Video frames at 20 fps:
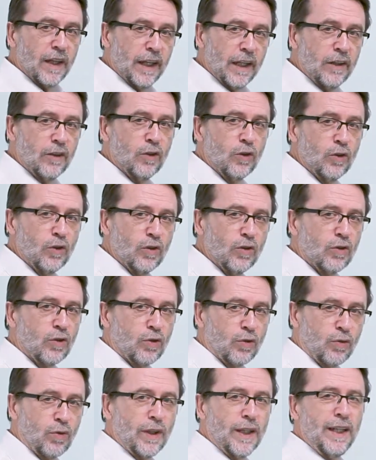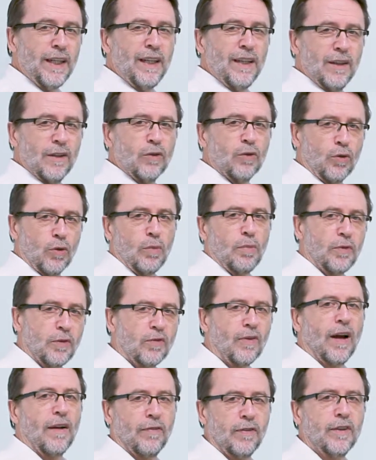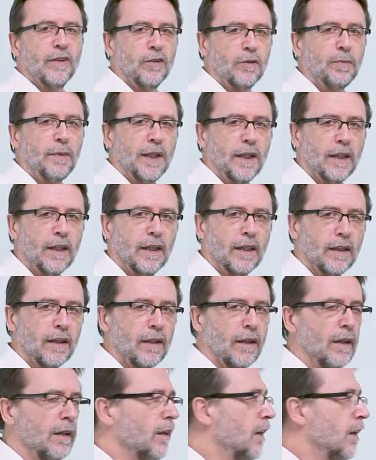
into three groups, roughly speaking.